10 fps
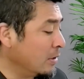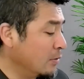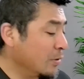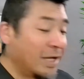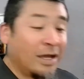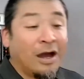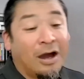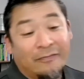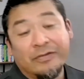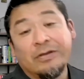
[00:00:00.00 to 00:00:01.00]
when I
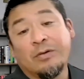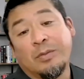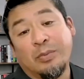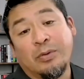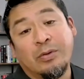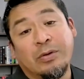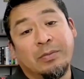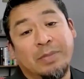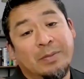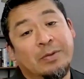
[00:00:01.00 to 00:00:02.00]
offer the
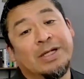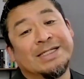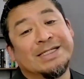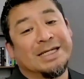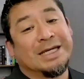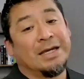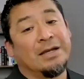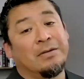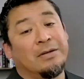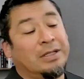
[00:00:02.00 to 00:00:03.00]
report, people get
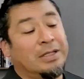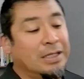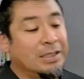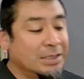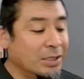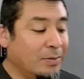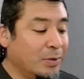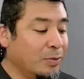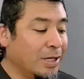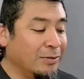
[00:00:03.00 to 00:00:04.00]
scared and they tell me,
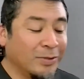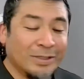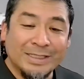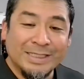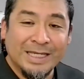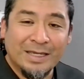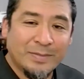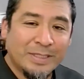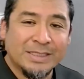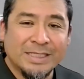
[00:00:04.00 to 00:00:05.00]
well, I don't want to take it
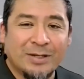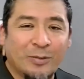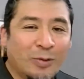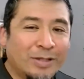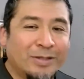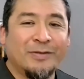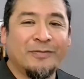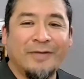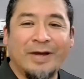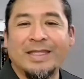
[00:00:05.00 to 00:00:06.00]
because I don't want you
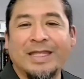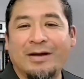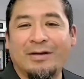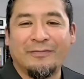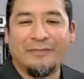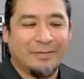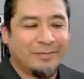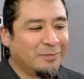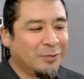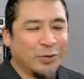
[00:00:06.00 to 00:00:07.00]
to find out if
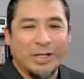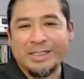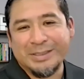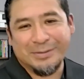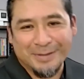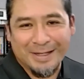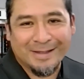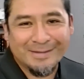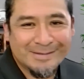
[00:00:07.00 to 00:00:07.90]
I'm crazy or not.